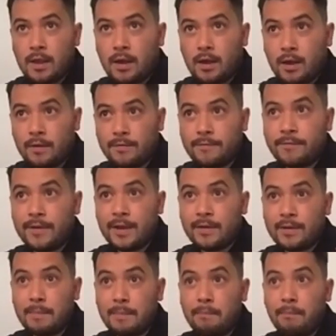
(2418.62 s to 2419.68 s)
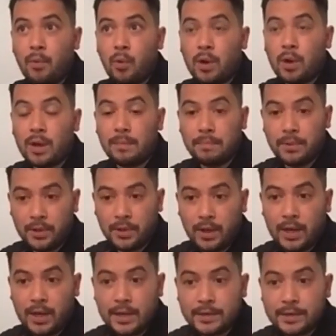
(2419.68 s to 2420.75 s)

I've found it more compliant.